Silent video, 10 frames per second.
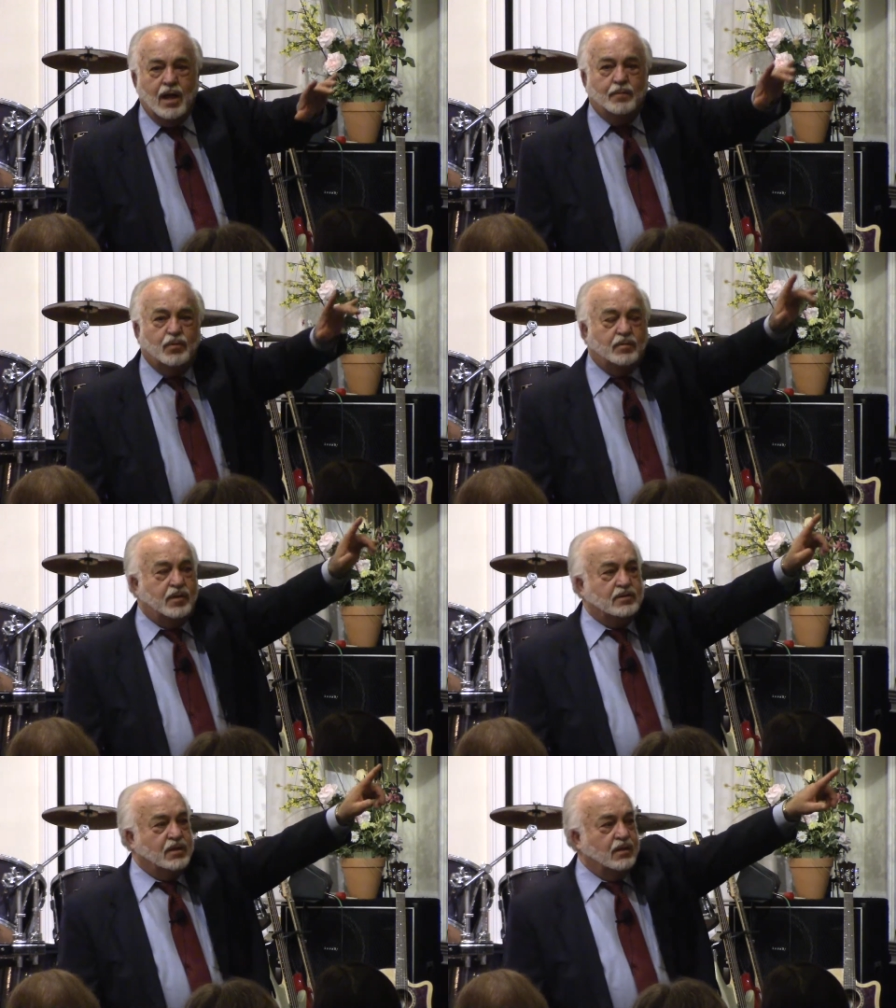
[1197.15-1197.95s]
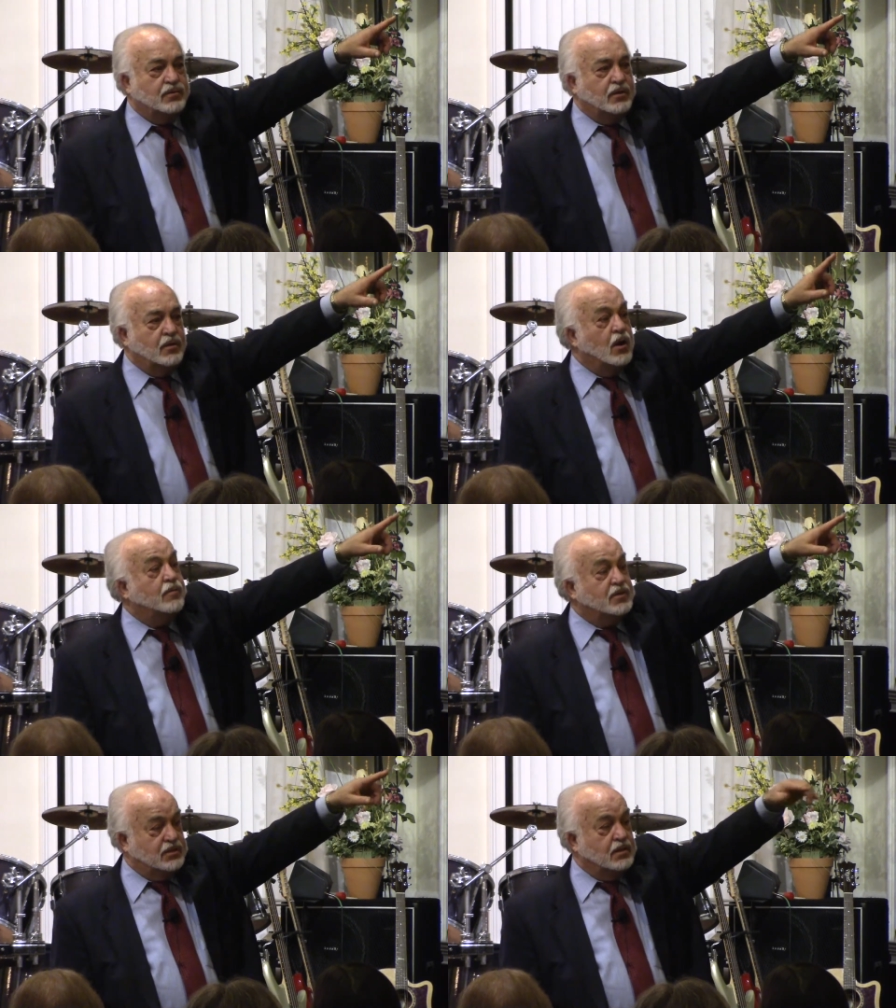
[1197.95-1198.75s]
Applebee's out there in
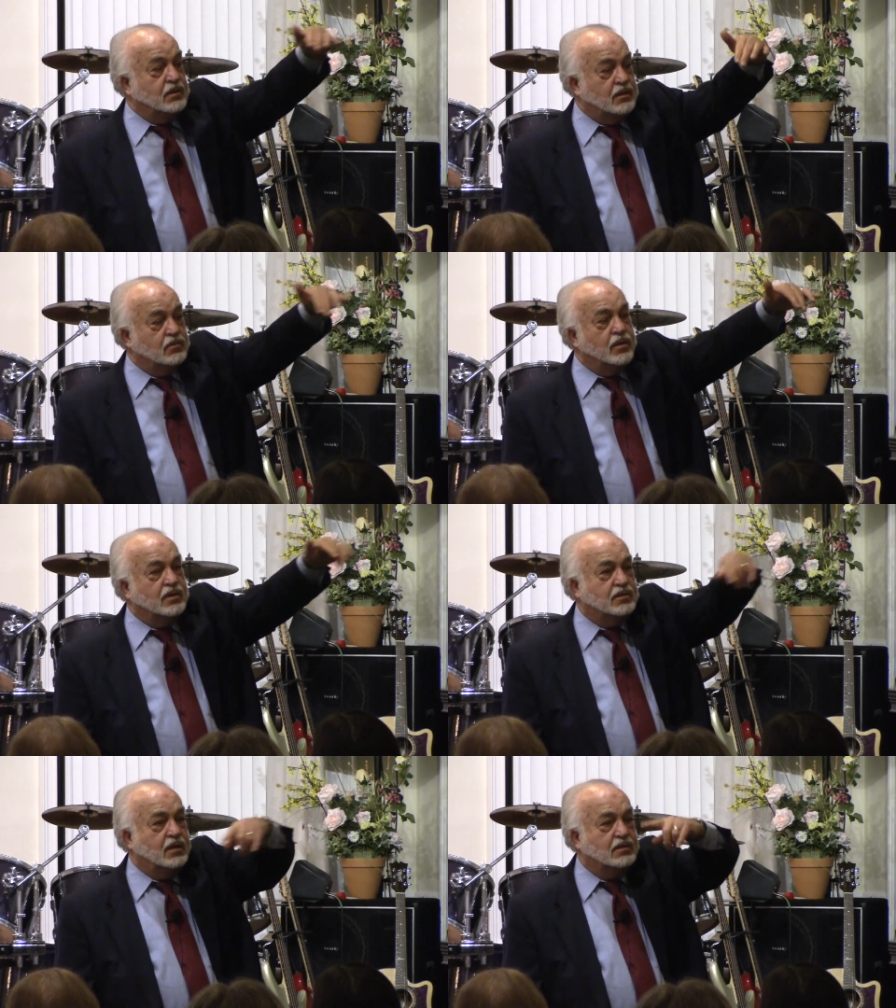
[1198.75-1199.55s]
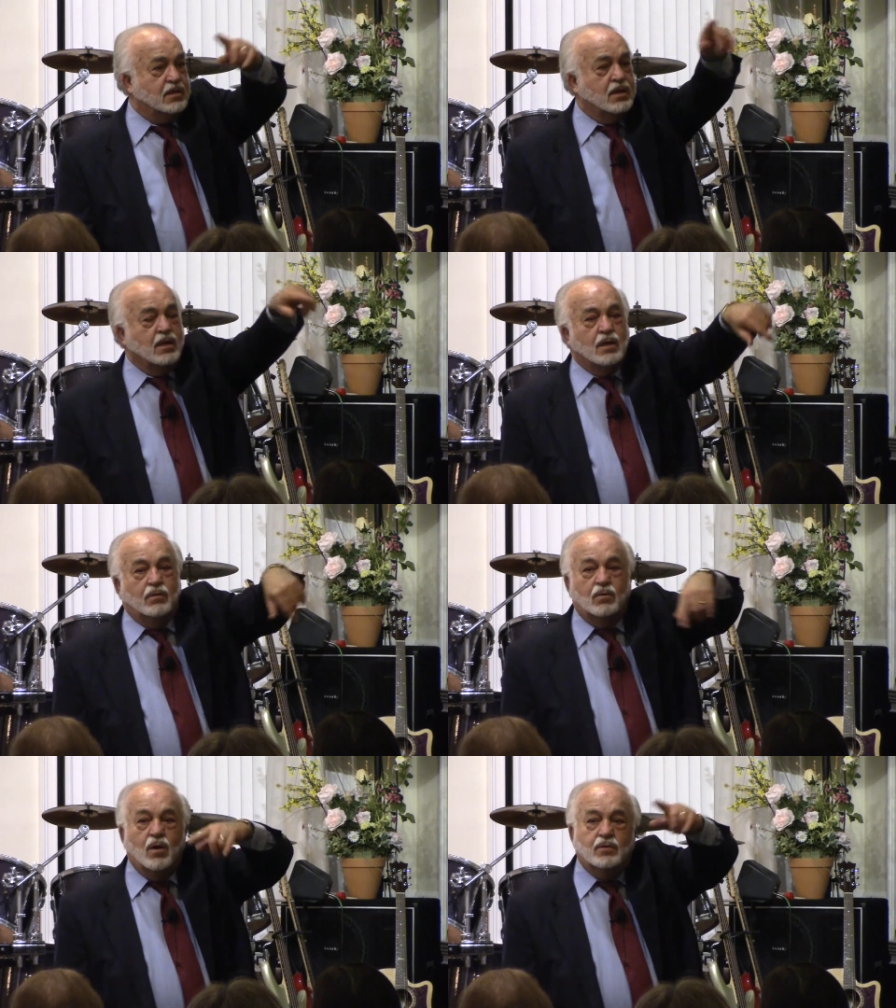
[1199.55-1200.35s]
Harbison, 26.
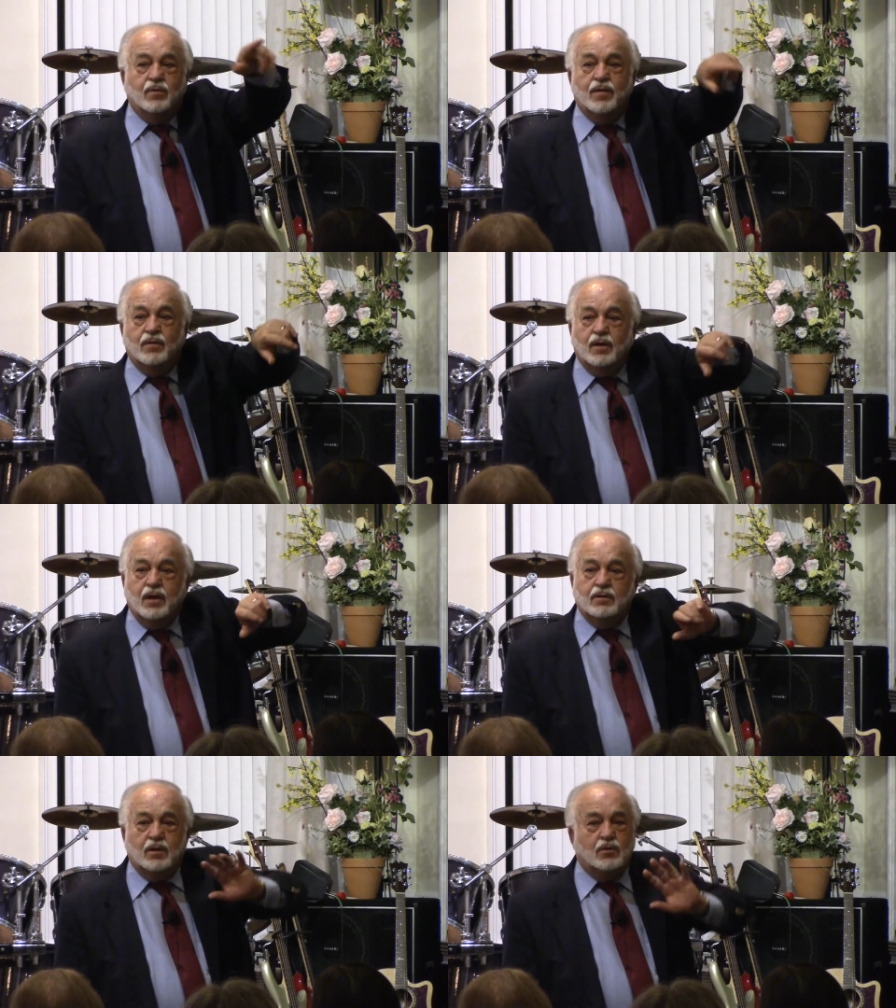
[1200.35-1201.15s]
We walked around the lake,